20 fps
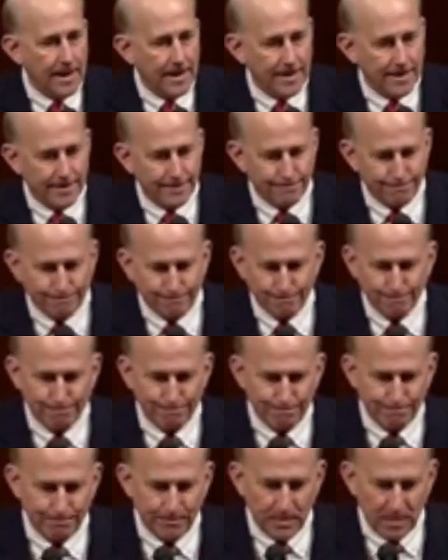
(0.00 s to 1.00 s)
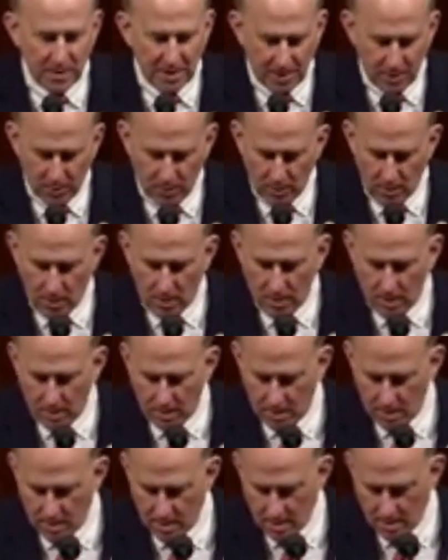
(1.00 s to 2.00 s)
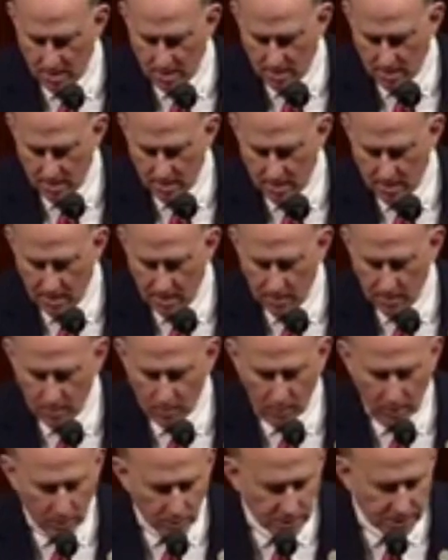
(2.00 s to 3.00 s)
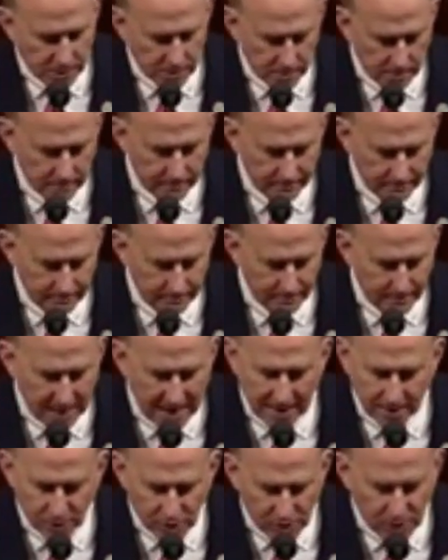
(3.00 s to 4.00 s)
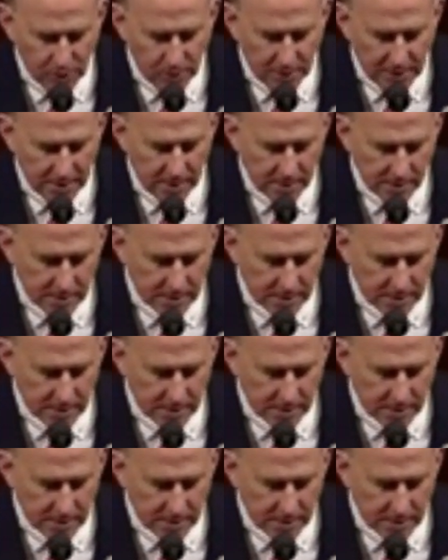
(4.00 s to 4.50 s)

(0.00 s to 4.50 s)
There are worse mass shootings in other parts of the